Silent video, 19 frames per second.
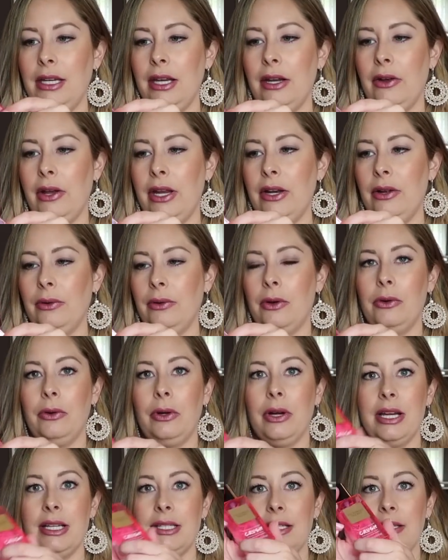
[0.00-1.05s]
You know, I don't go
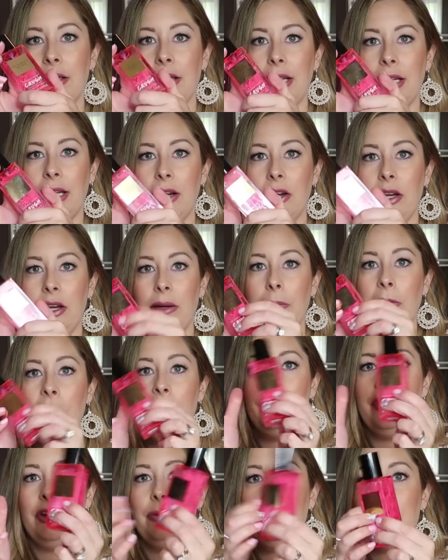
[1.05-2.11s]
crazy like carrying a
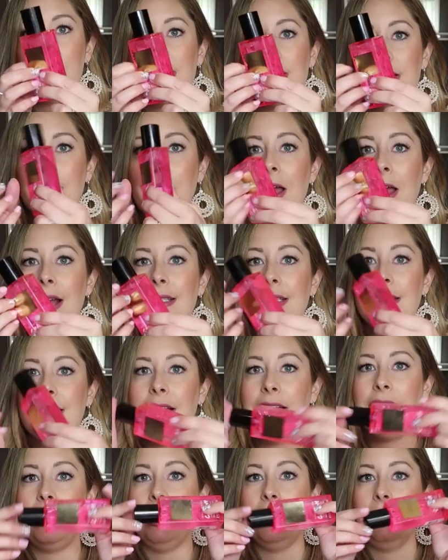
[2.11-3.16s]
perfume. This is
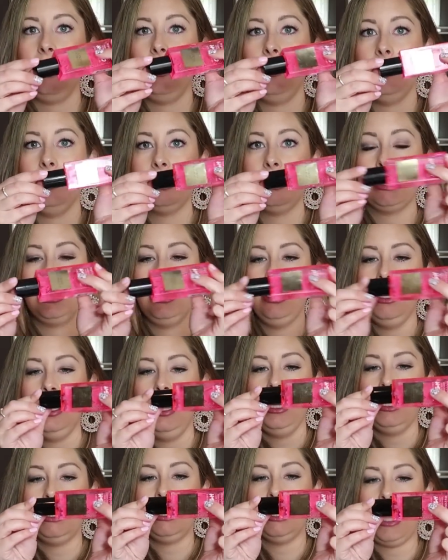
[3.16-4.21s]
plastic. It holds
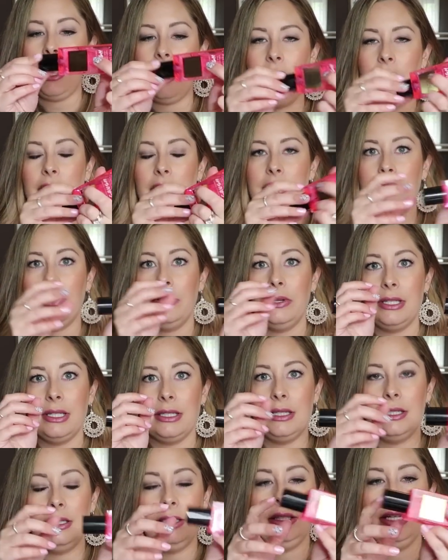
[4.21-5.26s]
together so it
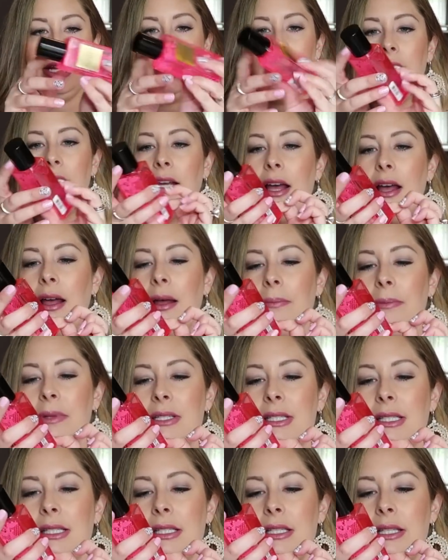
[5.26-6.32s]
doesn't leak.
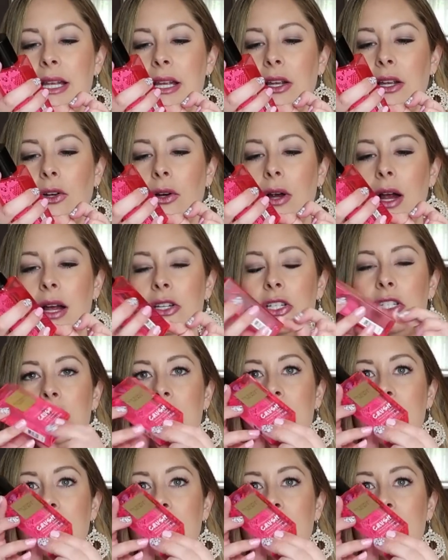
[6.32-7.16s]
This is the Crush